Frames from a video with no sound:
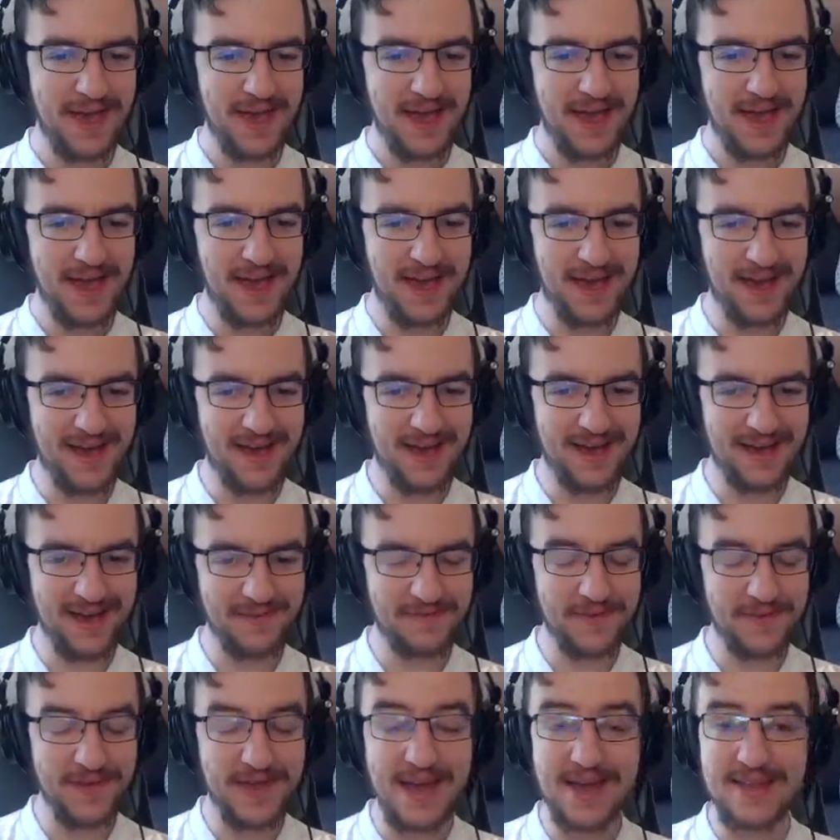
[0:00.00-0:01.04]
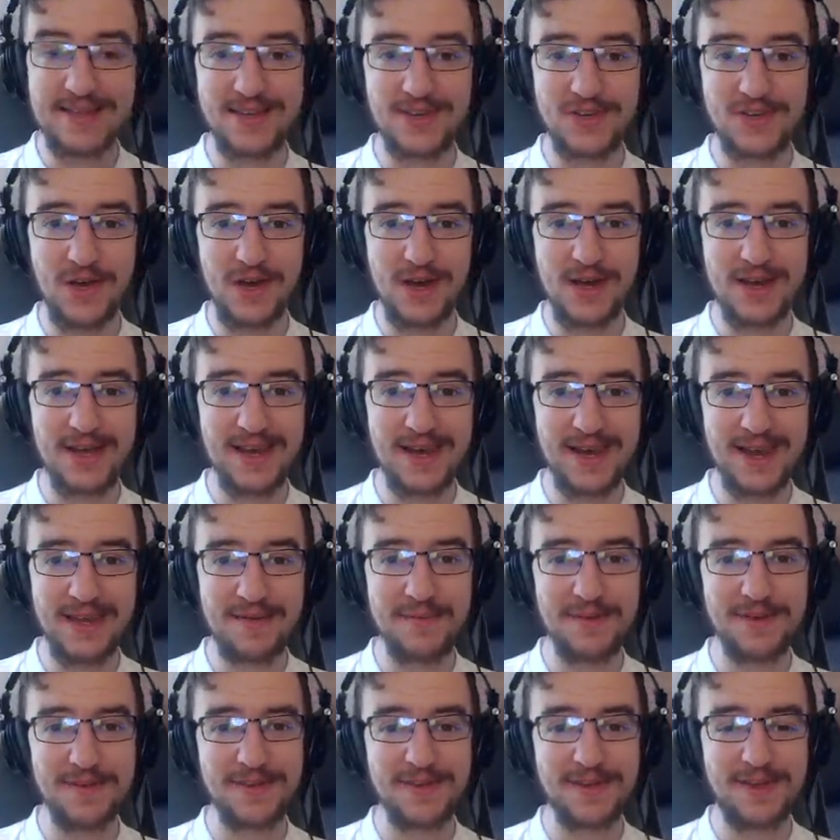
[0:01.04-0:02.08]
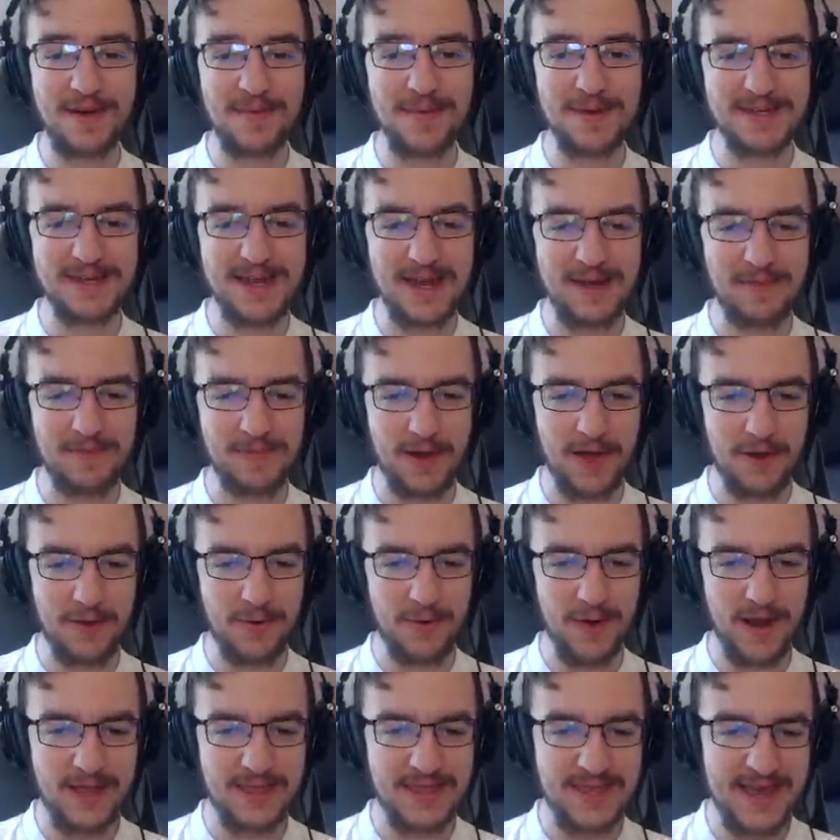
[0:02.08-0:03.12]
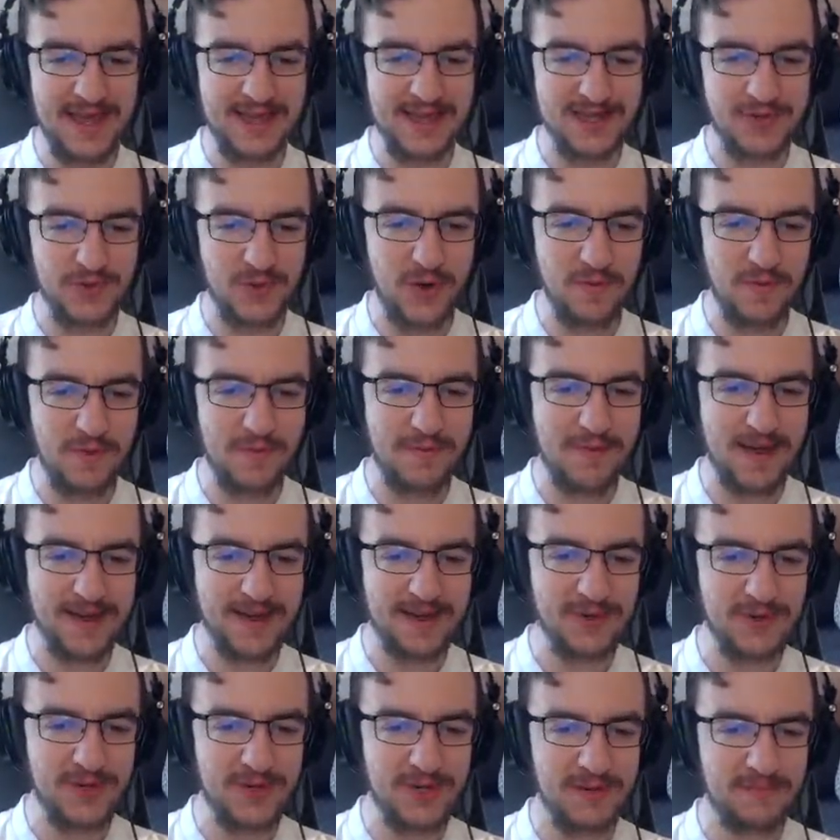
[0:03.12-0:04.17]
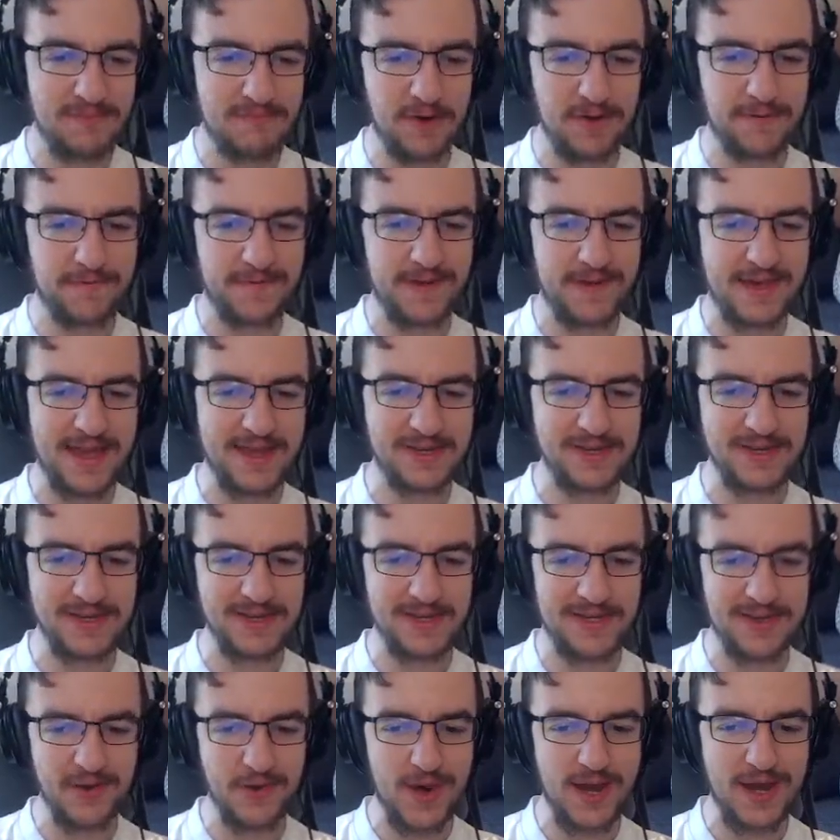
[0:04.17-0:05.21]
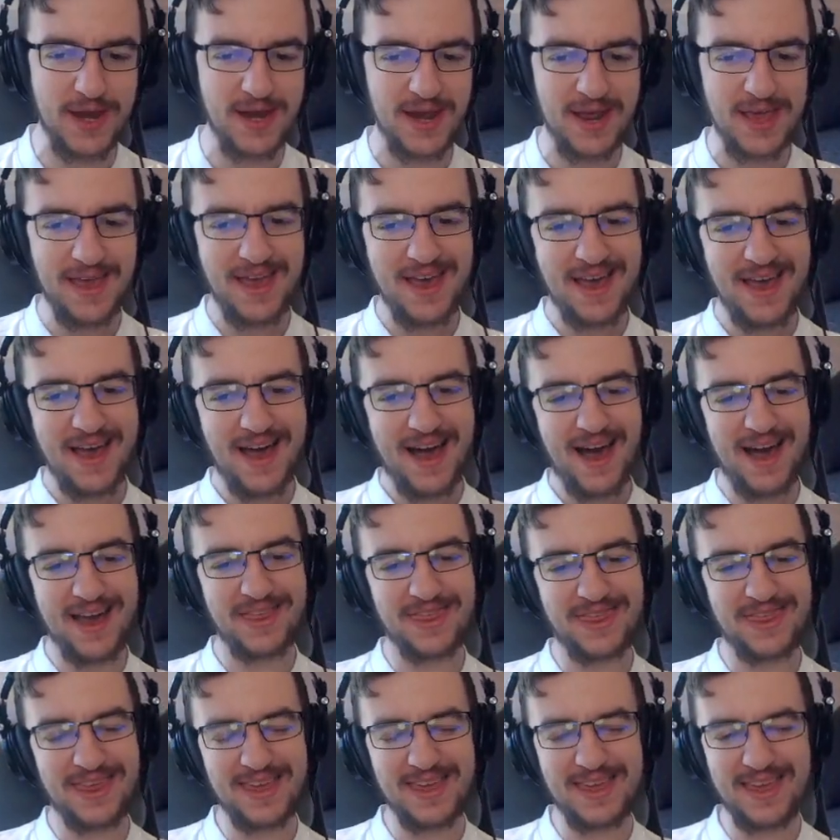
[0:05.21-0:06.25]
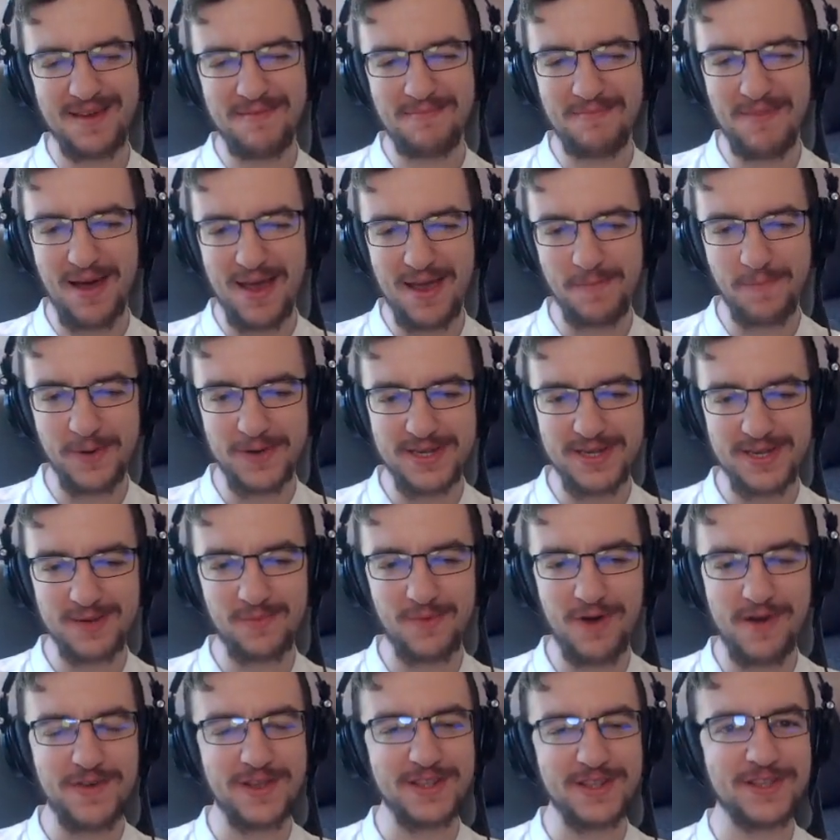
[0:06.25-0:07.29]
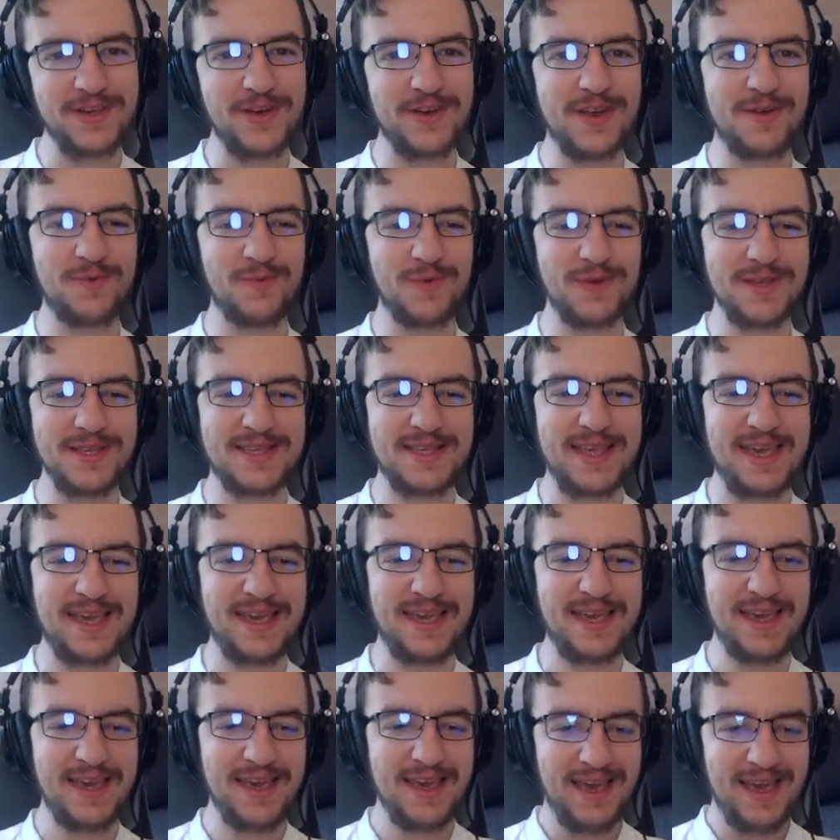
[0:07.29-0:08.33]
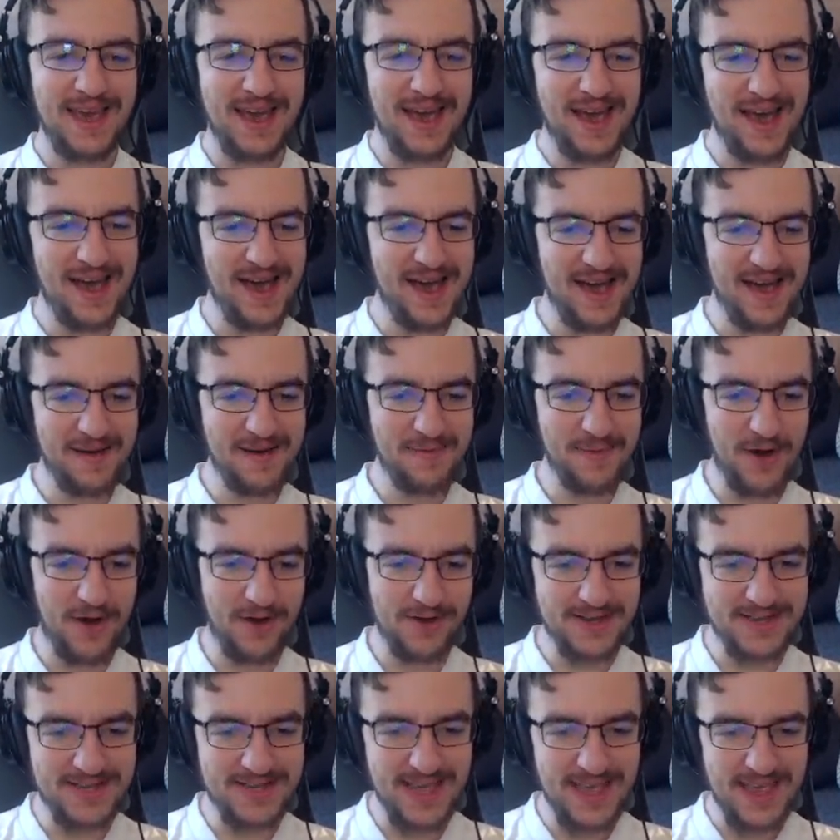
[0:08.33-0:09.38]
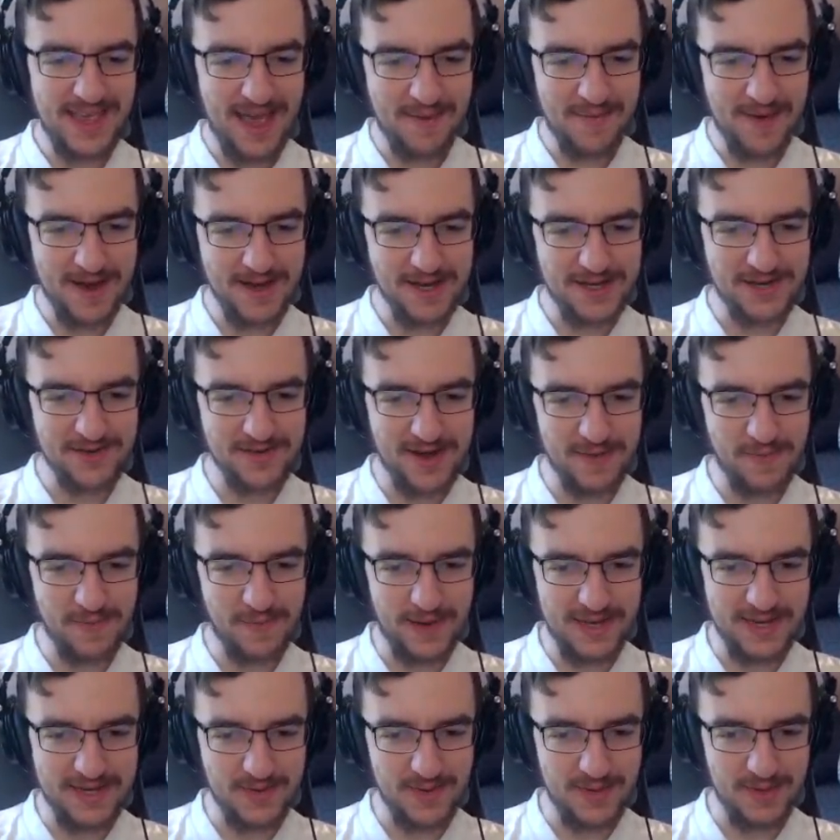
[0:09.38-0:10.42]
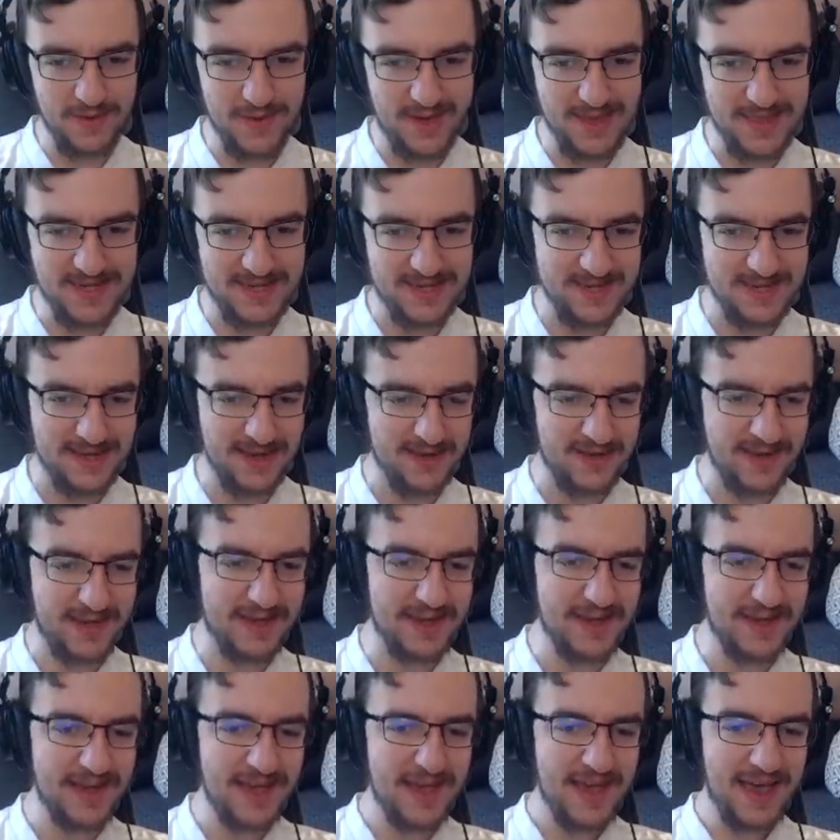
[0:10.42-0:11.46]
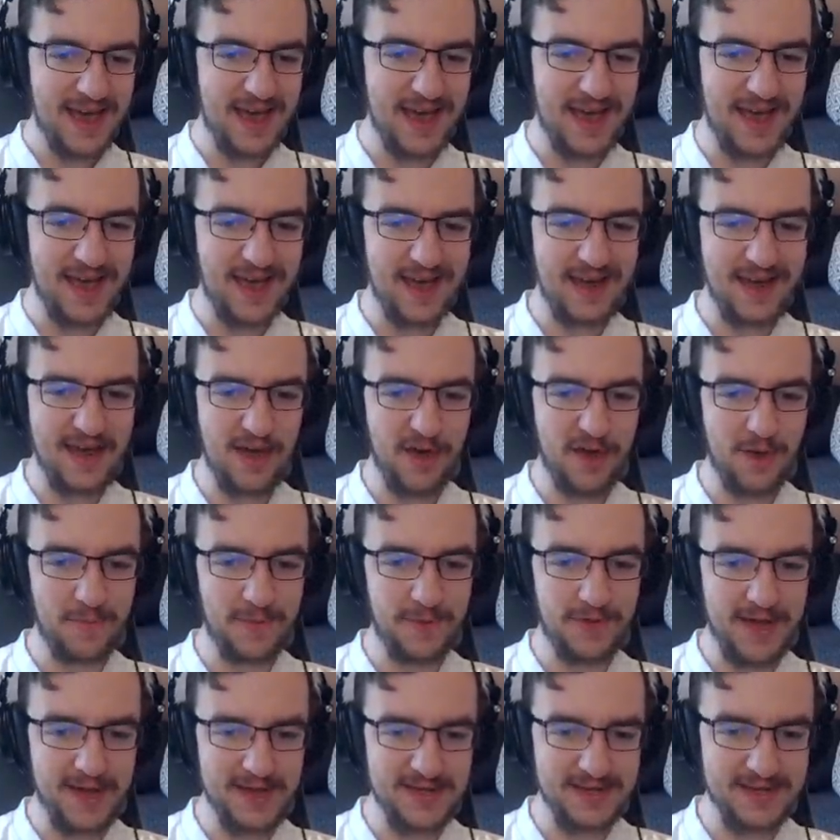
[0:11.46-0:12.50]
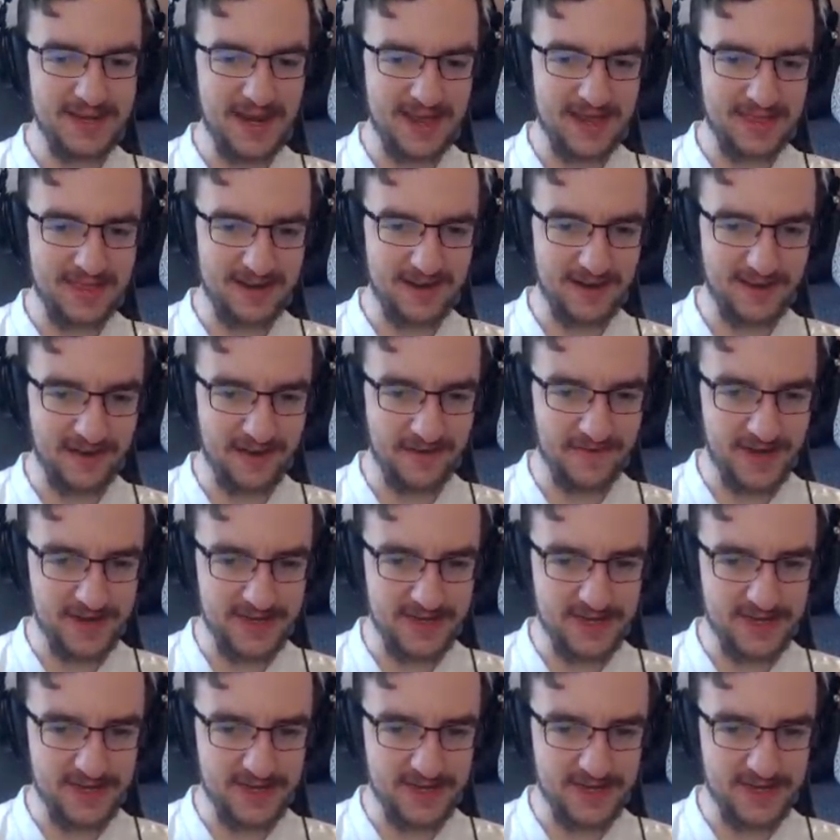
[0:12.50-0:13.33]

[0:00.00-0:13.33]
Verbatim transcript: Uh, if you guys enjoyed it, let me know in the comments down below. In the next one, we might do some modifications to it. I think I might put some rivets on it, we'll see. Uh, but honestly, I'm actually really pleased with the way this is looking, uh, and I hope you guys like the look of it